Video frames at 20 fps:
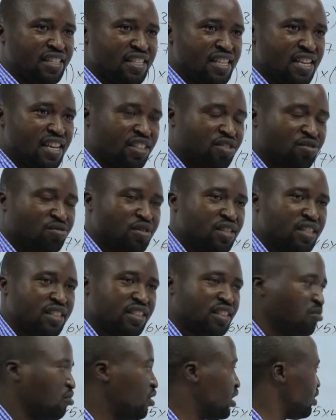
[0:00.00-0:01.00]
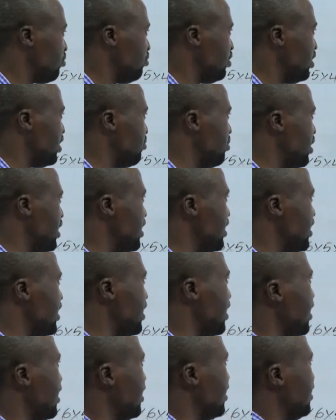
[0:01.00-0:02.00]
dear student, what will remain
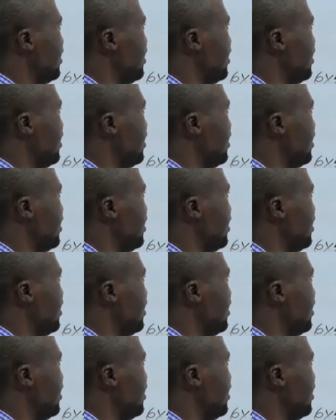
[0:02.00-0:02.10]
here?